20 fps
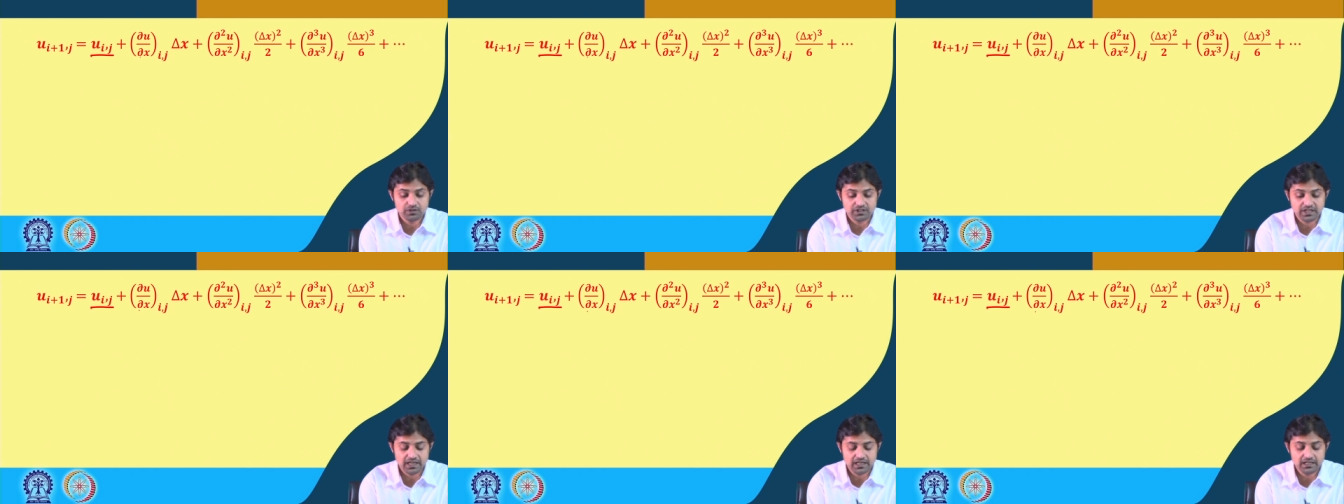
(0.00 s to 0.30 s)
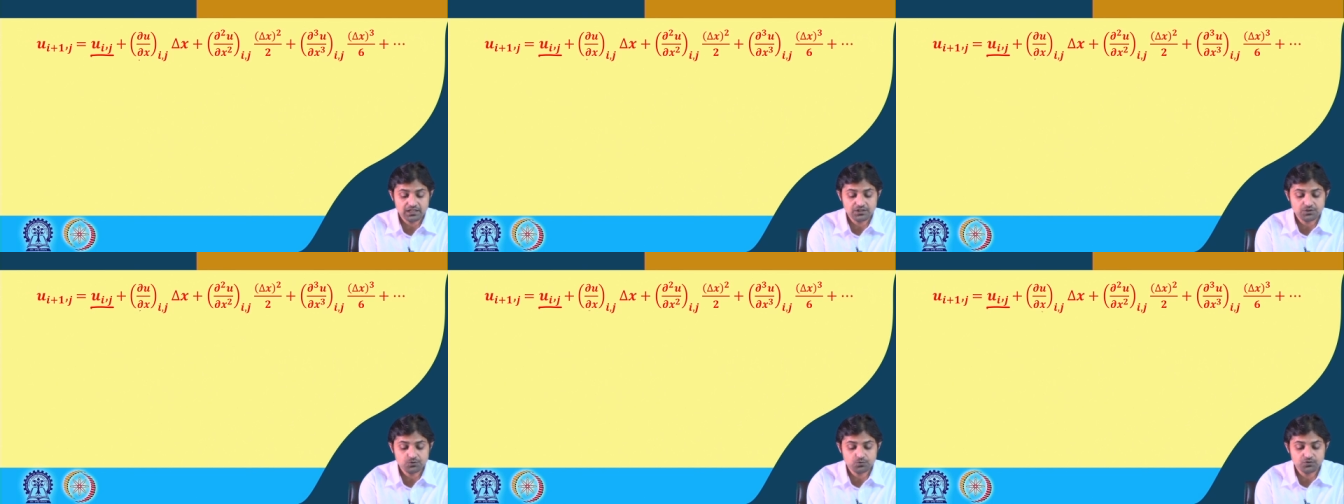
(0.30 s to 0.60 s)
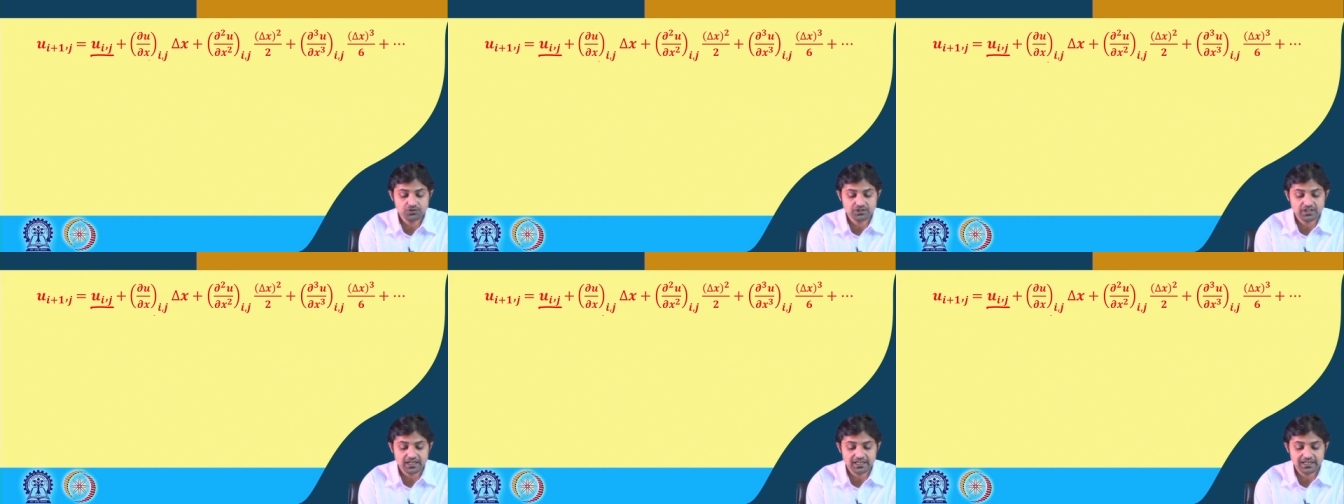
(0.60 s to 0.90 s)
del u
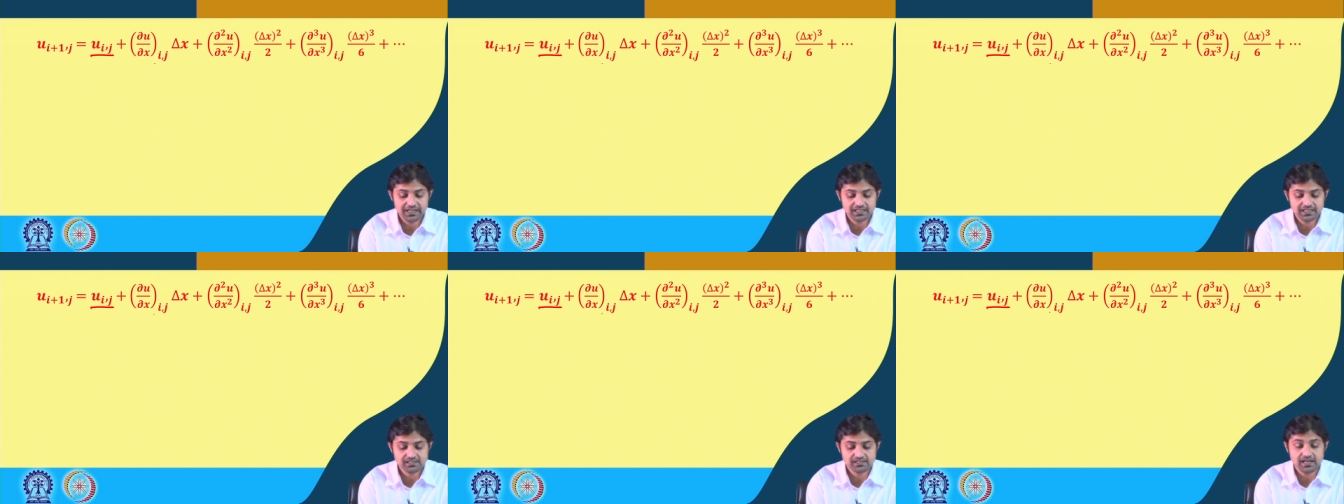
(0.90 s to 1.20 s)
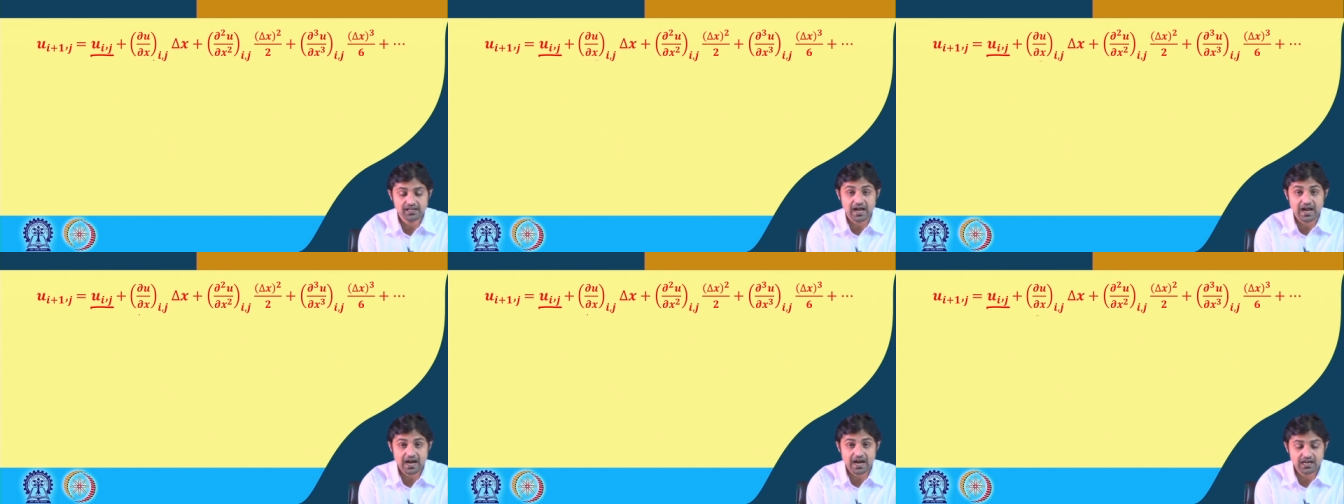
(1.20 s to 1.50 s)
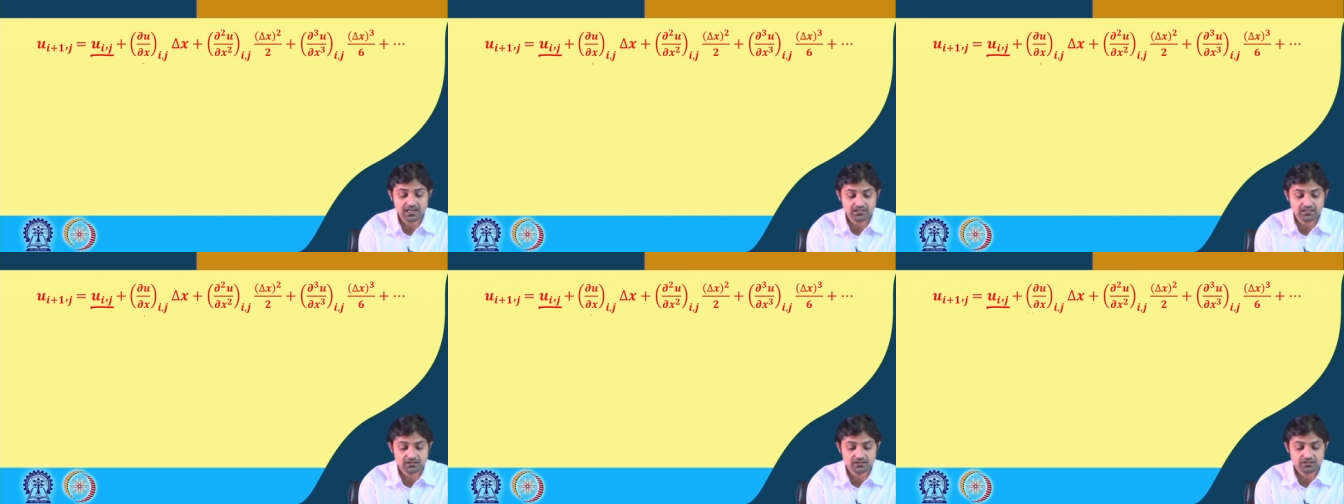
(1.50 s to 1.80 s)
del x
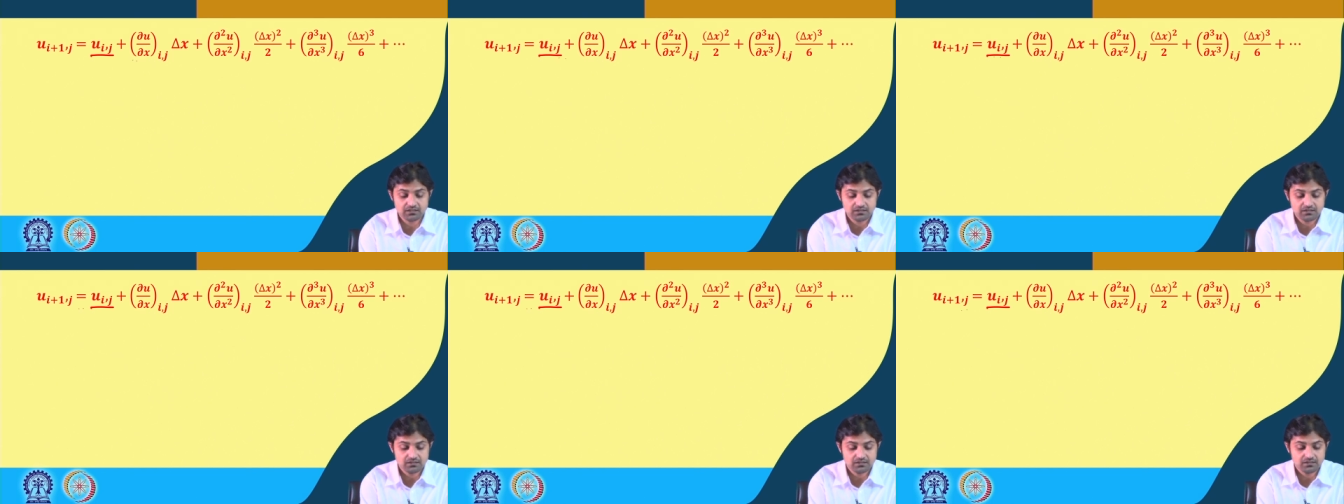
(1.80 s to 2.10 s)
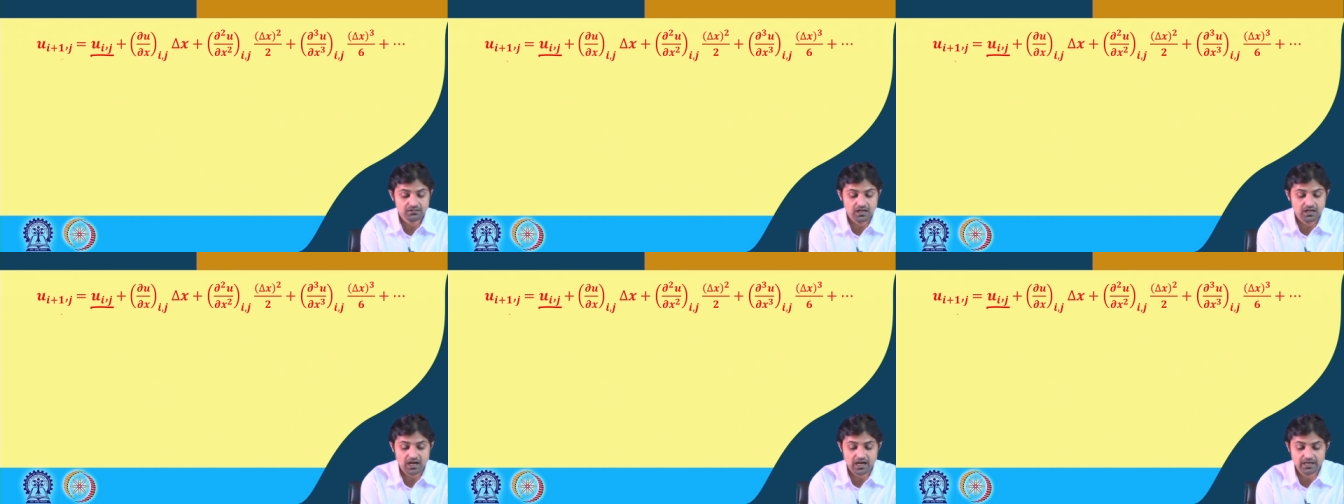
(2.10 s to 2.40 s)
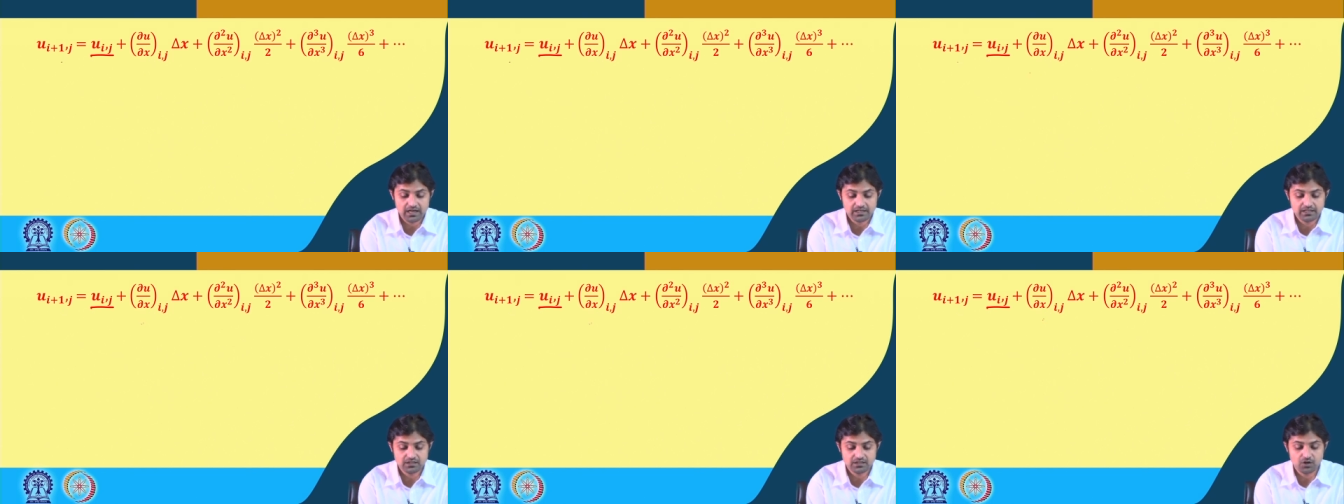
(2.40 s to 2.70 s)
at
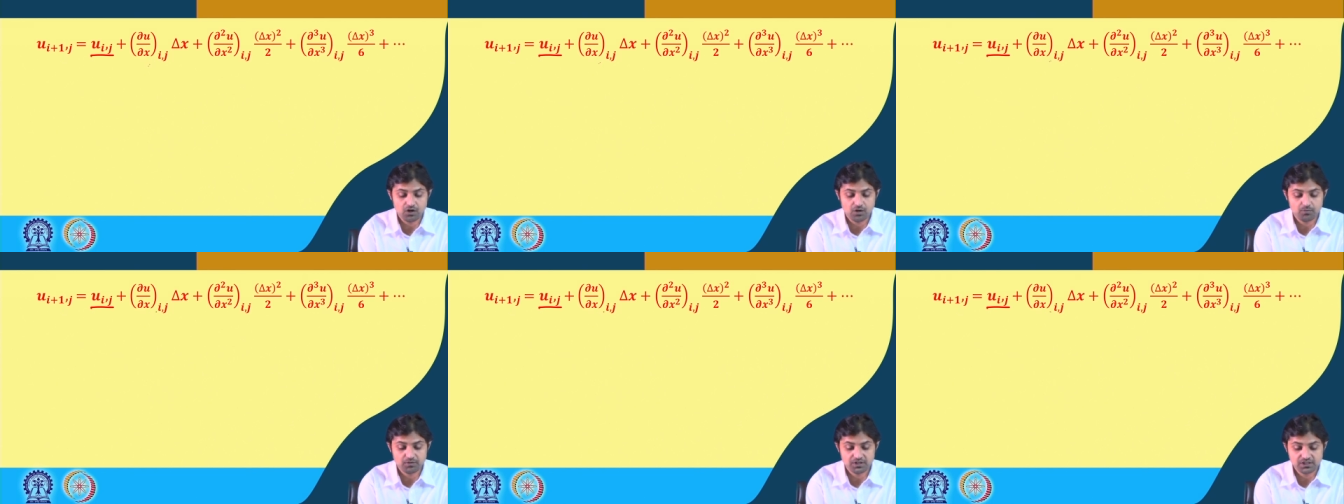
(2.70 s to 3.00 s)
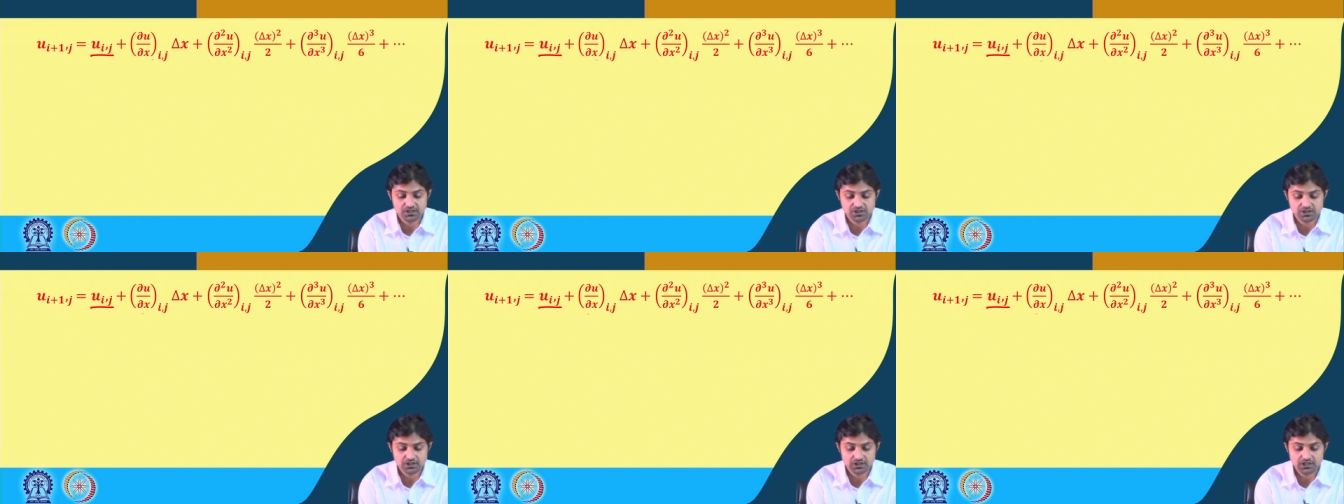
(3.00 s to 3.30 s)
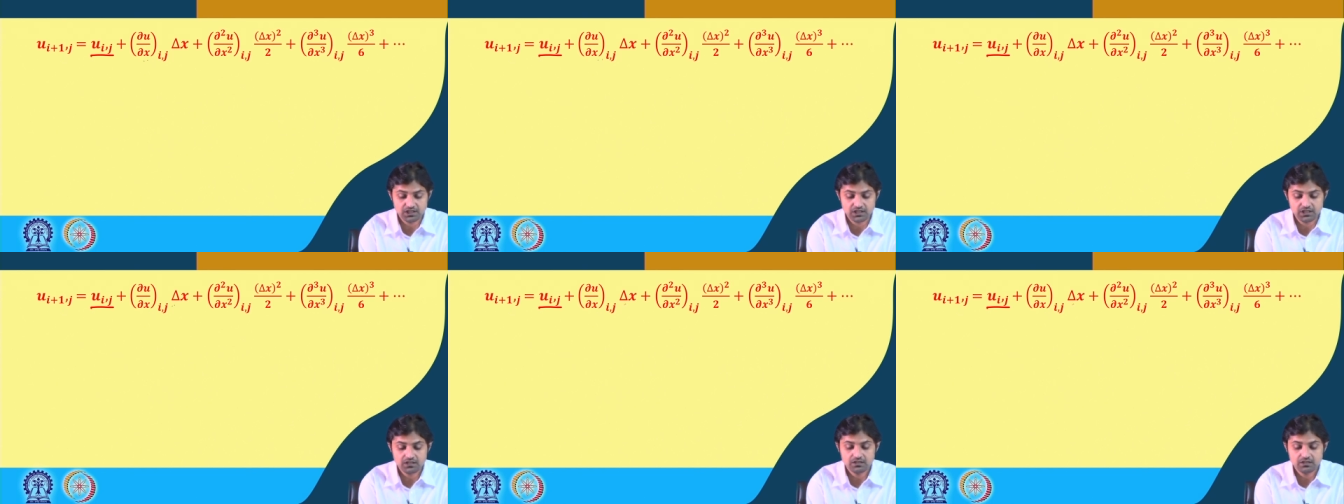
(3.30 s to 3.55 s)
i comma j